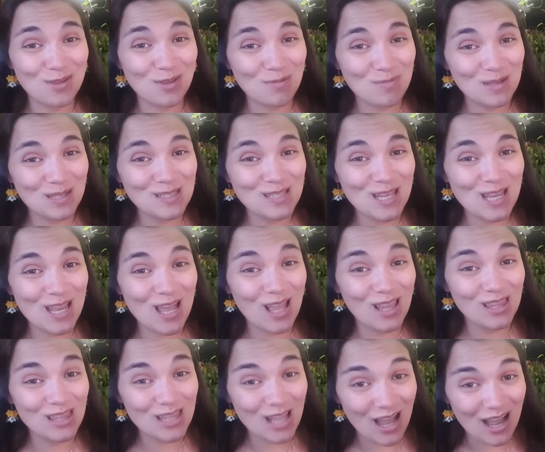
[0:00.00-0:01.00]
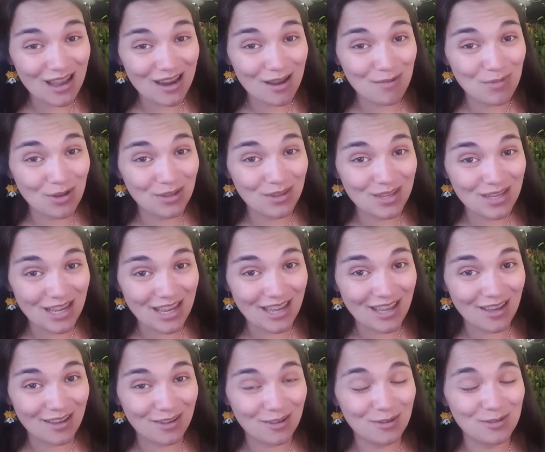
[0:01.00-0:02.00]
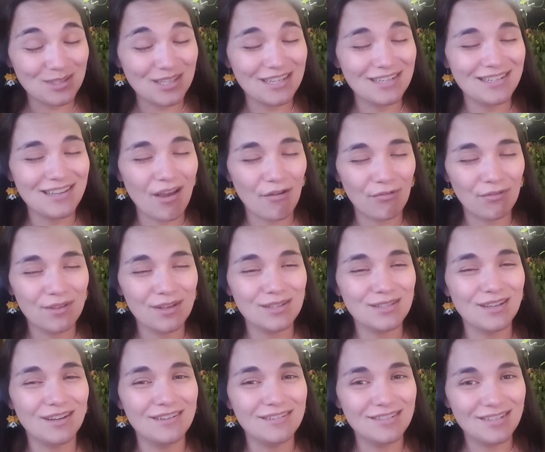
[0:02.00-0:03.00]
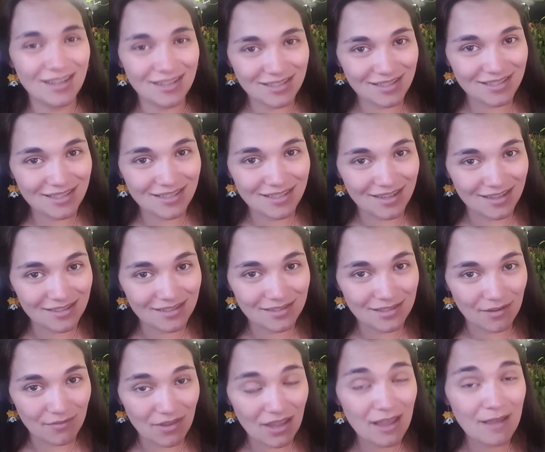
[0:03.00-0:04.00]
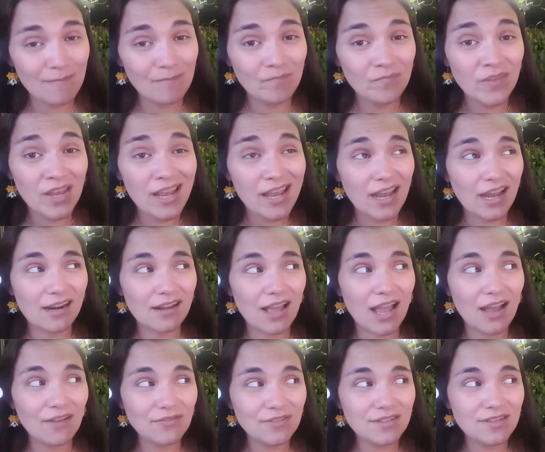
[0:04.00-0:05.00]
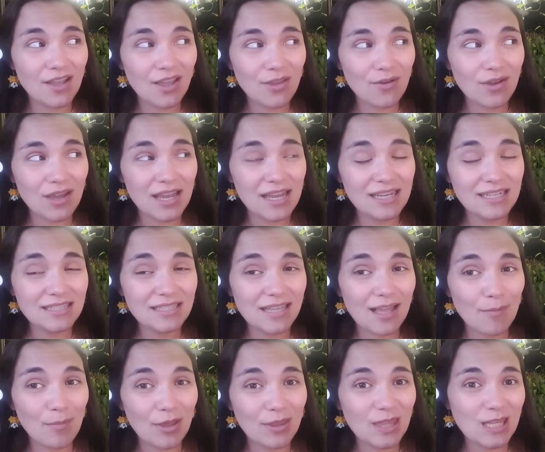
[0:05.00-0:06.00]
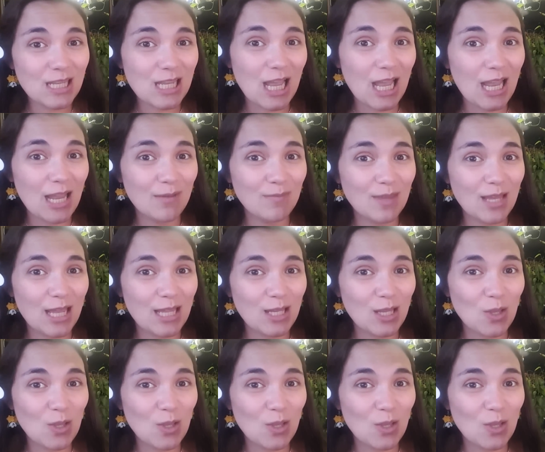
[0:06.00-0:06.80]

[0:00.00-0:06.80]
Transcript: you'll be seeing a lot about the day geckos. I definitely saw dozens and dozens of them, and I'll have to tell you guys about the time that an